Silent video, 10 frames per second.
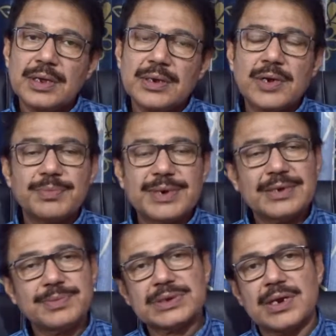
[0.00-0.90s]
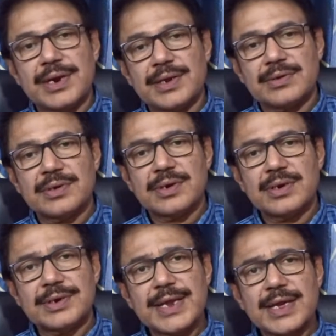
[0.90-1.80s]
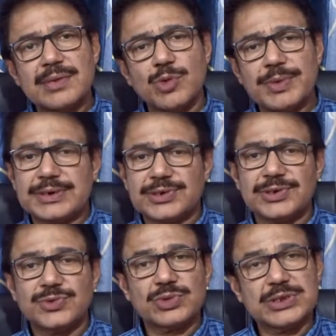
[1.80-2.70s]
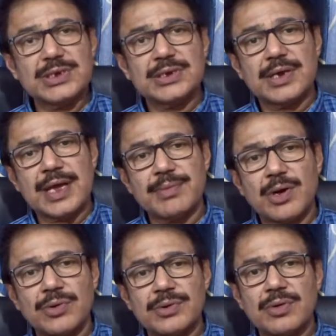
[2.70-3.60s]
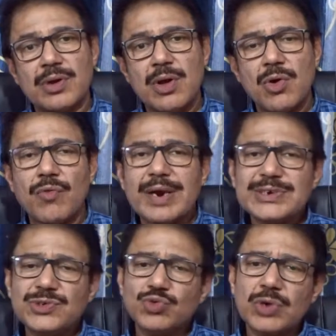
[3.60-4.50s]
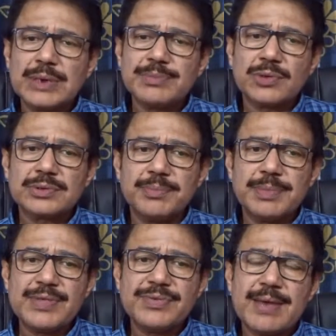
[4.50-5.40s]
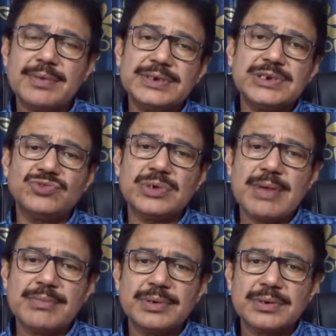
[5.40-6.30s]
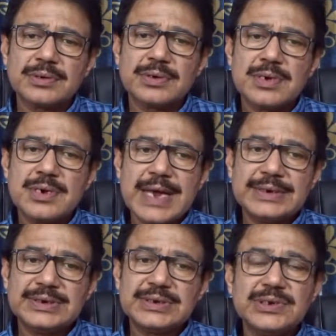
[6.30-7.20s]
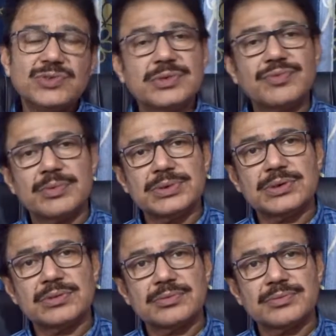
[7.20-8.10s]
Now brain-based learning. Take a moment to think about what you know about the brain's ability to remember and retain new information.